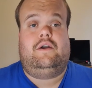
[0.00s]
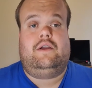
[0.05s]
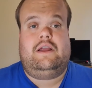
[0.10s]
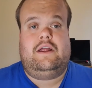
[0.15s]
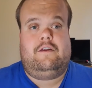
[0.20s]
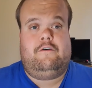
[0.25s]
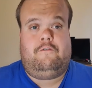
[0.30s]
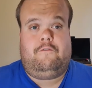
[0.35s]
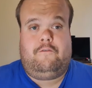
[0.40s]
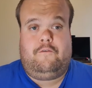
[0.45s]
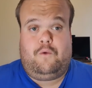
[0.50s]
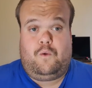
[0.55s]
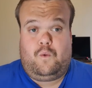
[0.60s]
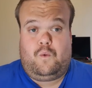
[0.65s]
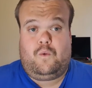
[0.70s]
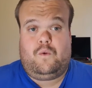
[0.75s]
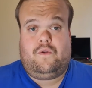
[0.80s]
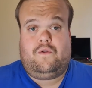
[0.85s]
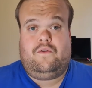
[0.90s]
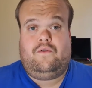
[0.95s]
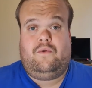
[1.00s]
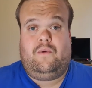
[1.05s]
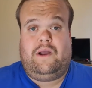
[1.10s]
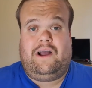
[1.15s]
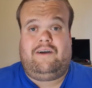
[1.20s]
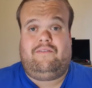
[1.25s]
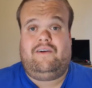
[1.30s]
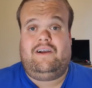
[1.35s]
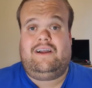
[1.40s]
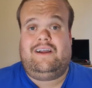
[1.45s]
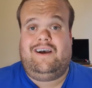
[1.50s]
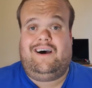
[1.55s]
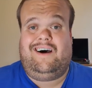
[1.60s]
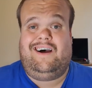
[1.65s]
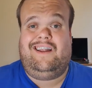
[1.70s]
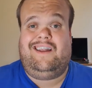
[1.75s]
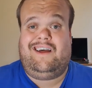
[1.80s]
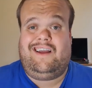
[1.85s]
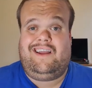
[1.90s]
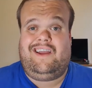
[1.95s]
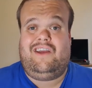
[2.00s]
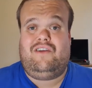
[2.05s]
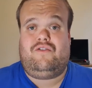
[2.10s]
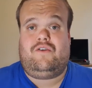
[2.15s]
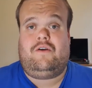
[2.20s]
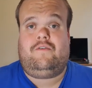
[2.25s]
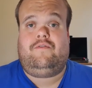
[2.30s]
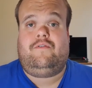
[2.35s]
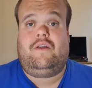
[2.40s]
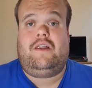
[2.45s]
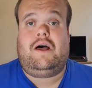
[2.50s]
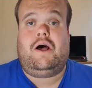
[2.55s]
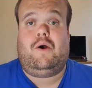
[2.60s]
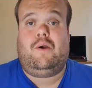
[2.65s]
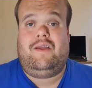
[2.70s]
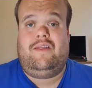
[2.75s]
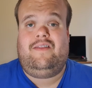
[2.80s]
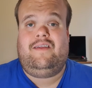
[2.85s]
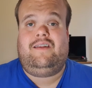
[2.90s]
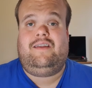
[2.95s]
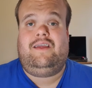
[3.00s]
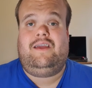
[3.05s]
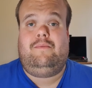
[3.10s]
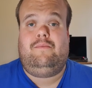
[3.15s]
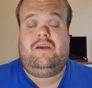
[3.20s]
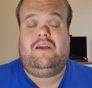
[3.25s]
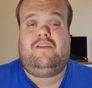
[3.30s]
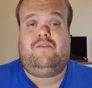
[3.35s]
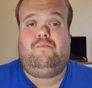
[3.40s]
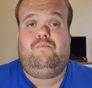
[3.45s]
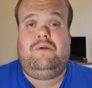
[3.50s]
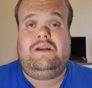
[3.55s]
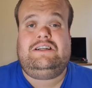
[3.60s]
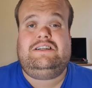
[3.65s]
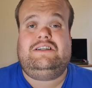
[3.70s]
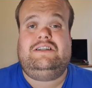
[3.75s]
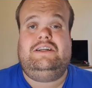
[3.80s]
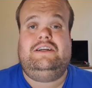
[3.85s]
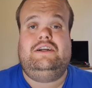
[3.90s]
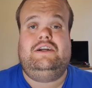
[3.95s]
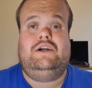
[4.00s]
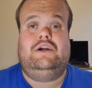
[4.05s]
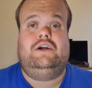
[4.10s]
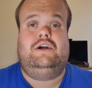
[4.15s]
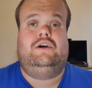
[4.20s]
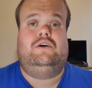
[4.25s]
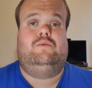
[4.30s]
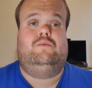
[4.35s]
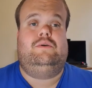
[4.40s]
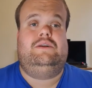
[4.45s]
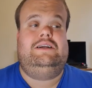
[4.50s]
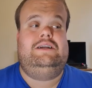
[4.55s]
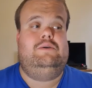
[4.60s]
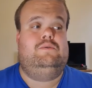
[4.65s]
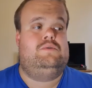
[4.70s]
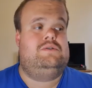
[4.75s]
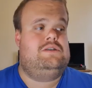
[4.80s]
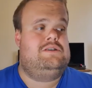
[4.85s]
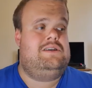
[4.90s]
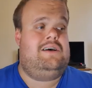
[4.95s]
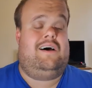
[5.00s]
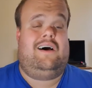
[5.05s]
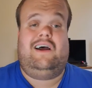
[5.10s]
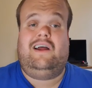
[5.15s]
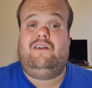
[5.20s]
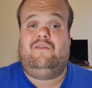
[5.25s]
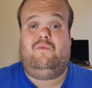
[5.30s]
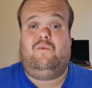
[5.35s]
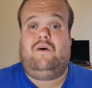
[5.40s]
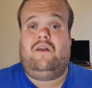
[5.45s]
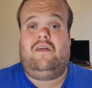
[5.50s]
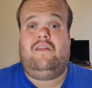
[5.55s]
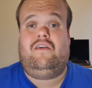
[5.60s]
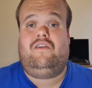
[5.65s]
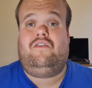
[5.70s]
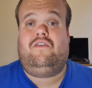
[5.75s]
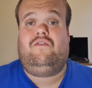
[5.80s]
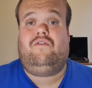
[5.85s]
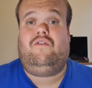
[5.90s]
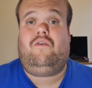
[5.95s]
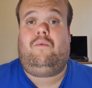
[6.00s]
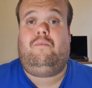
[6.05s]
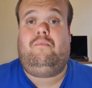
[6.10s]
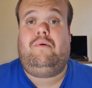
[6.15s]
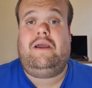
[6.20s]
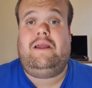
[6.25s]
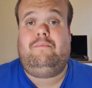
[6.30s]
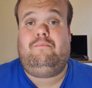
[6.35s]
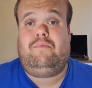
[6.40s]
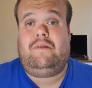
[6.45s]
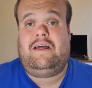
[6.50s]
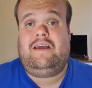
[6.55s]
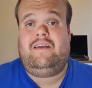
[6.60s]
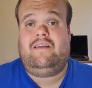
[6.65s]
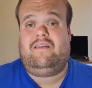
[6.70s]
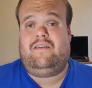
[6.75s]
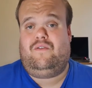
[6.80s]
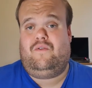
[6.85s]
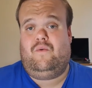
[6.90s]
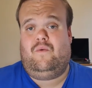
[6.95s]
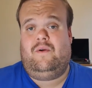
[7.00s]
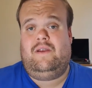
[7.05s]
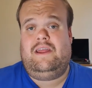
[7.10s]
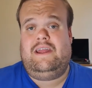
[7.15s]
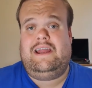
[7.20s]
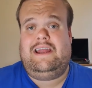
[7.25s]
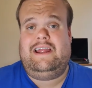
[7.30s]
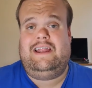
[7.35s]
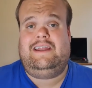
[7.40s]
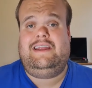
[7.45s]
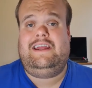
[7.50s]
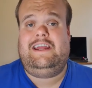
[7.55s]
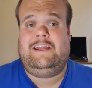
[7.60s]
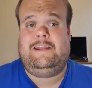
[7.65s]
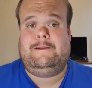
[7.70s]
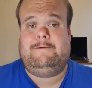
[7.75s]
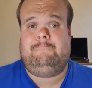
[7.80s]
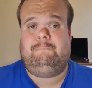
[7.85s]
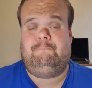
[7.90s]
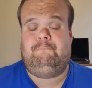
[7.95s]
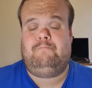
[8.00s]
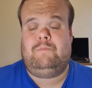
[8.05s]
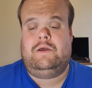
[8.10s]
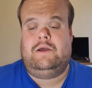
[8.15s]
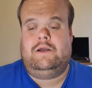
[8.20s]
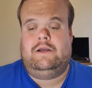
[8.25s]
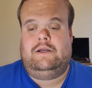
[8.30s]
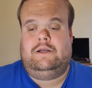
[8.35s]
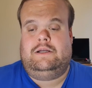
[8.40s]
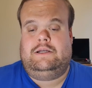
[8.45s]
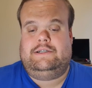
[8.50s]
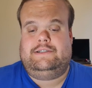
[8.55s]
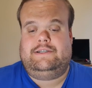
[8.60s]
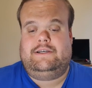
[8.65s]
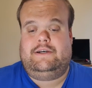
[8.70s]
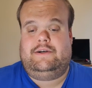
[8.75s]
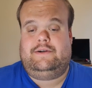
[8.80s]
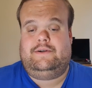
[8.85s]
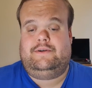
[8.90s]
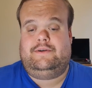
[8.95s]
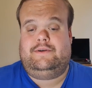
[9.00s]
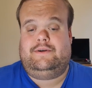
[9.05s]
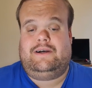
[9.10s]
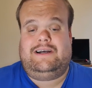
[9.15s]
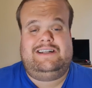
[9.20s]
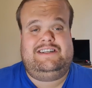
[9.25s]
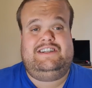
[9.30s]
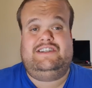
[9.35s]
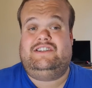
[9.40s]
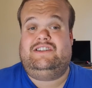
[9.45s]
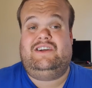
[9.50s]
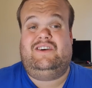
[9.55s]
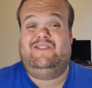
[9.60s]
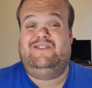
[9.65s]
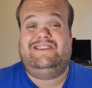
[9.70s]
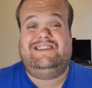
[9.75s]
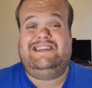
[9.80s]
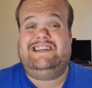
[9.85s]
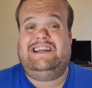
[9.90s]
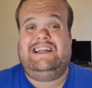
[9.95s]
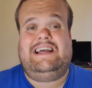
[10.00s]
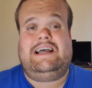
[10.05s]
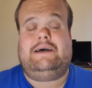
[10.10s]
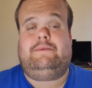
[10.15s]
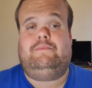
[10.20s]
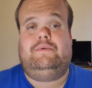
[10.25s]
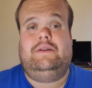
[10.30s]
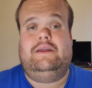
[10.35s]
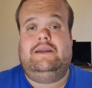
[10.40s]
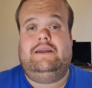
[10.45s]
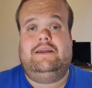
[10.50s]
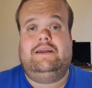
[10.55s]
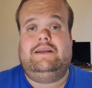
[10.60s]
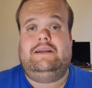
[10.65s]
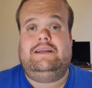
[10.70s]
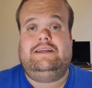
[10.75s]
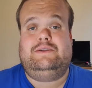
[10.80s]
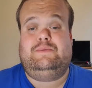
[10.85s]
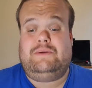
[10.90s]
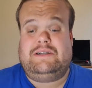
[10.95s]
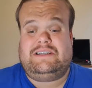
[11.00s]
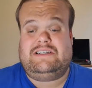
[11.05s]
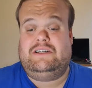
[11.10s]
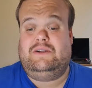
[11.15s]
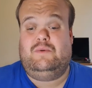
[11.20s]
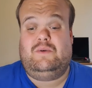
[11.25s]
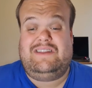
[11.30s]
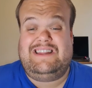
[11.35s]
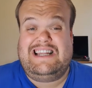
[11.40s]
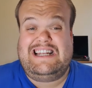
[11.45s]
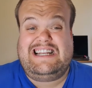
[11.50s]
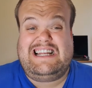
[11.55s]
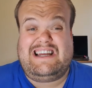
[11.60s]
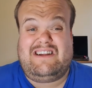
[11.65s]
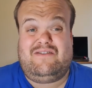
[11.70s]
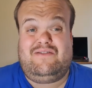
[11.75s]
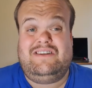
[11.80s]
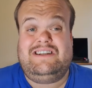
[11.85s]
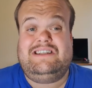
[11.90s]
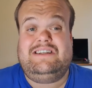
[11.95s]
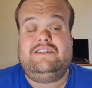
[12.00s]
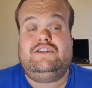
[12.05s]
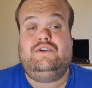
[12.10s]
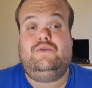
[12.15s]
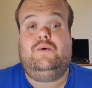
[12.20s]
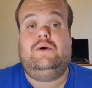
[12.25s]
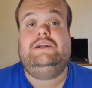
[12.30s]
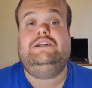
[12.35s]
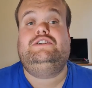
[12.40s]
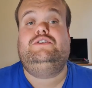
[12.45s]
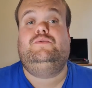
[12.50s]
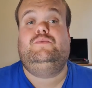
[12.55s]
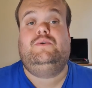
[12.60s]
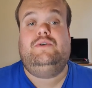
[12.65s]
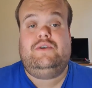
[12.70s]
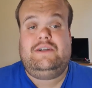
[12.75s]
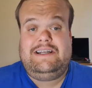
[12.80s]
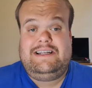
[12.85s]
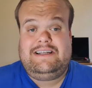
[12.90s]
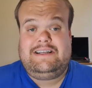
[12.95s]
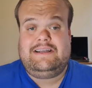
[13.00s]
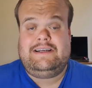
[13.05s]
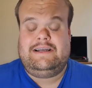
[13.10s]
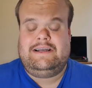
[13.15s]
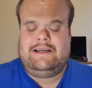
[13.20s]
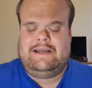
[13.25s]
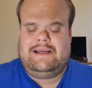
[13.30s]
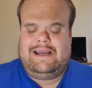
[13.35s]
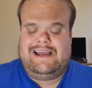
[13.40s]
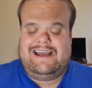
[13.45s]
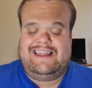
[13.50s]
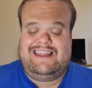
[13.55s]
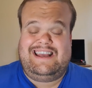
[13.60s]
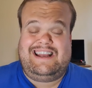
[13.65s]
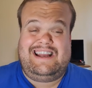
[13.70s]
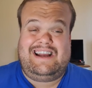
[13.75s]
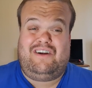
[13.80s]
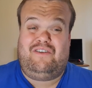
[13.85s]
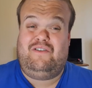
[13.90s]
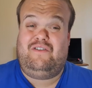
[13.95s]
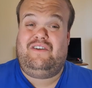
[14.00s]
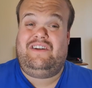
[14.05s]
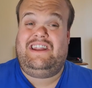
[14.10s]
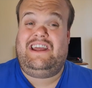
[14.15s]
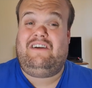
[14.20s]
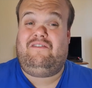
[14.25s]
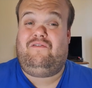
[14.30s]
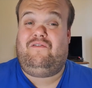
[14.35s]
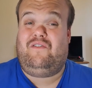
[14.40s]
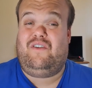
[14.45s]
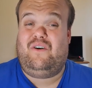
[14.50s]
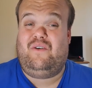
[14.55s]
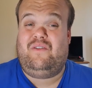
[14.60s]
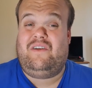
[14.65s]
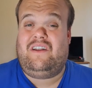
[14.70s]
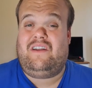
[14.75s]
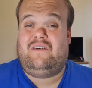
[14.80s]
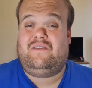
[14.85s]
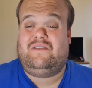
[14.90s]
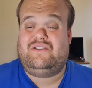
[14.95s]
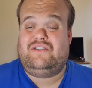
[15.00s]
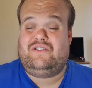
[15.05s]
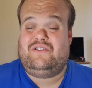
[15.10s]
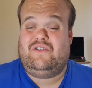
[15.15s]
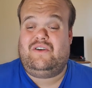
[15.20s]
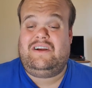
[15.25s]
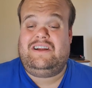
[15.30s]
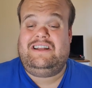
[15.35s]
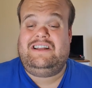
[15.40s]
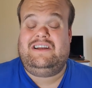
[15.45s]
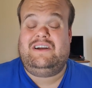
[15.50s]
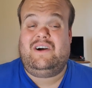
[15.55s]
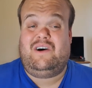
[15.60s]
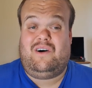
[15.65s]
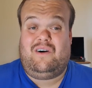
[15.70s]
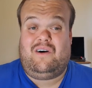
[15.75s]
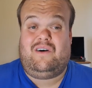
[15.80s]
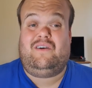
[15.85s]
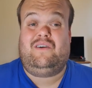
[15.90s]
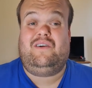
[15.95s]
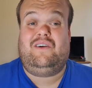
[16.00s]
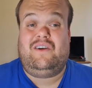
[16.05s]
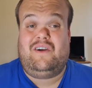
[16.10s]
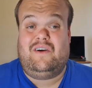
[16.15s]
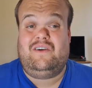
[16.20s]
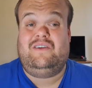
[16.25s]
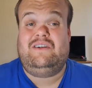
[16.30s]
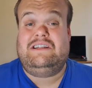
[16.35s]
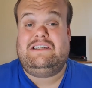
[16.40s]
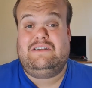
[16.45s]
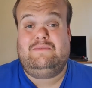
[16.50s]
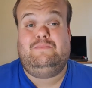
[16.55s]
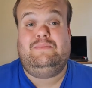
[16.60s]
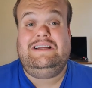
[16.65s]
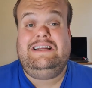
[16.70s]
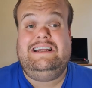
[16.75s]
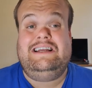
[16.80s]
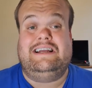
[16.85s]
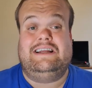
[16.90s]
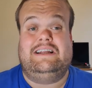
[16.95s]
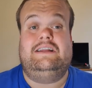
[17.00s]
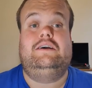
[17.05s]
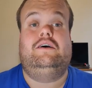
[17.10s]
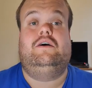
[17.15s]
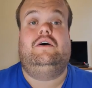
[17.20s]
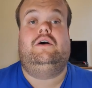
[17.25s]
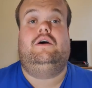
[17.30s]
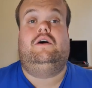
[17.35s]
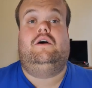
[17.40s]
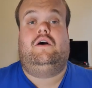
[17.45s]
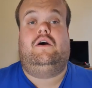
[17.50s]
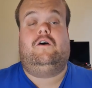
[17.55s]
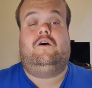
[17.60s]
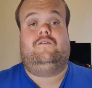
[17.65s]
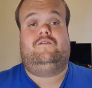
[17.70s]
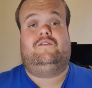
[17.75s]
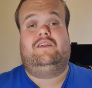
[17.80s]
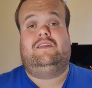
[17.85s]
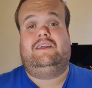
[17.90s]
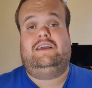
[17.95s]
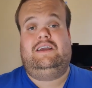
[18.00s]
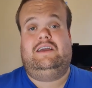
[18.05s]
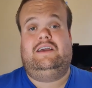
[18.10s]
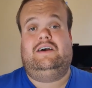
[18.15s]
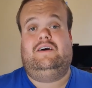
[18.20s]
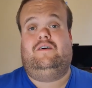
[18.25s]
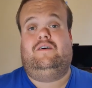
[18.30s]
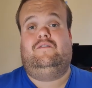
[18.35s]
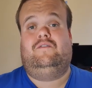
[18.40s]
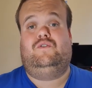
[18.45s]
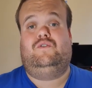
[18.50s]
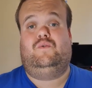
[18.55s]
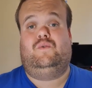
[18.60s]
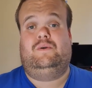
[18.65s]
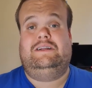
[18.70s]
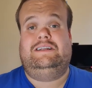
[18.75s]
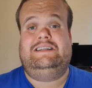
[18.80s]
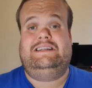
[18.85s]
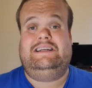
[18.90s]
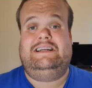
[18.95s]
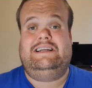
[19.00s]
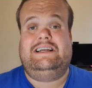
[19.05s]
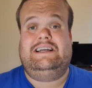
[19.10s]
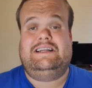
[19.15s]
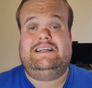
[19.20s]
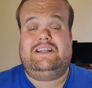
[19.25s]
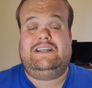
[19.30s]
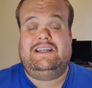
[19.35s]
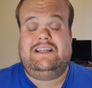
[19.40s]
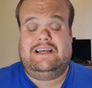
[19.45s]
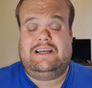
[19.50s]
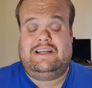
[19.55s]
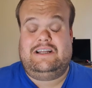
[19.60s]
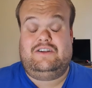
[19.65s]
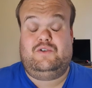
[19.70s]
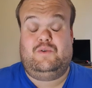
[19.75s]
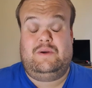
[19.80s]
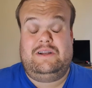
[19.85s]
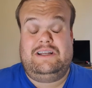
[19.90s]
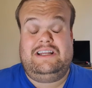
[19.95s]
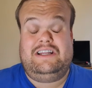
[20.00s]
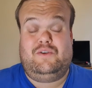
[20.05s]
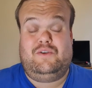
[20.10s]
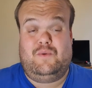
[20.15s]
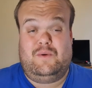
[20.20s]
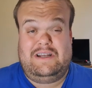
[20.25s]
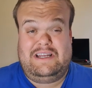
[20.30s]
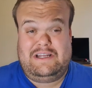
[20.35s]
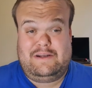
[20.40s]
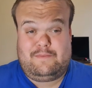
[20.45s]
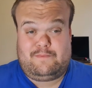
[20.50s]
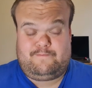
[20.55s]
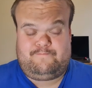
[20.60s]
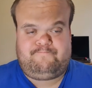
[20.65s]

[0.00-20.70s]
afford to have a guy like Israel Folau in the team, especially when he was tied one of the top paid players in 2018. So I just don't see it happening, especially with the current situation we're in and the current debt flow that Australia are going to be in after the year of 2020.